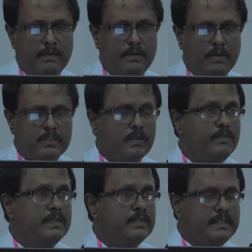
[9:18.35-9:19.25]
Loss of
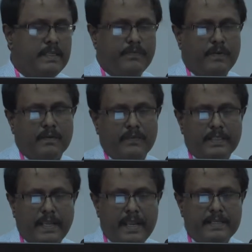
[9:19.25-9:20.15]
GFR with
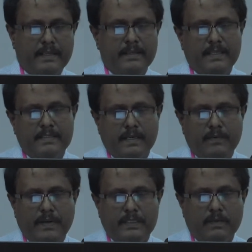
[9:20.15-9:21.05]
aging is a
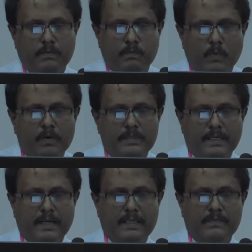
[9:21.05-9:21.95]
reflection of more
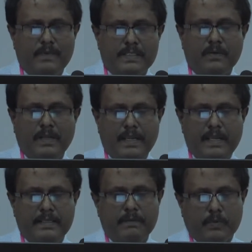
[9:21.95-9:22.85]
generalized vascular
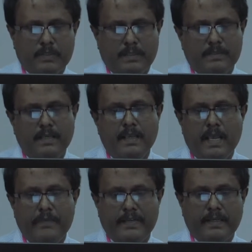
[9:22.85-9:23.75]
aging process
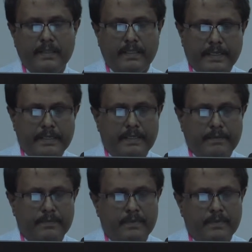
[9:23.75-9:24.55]
affecting the kidney.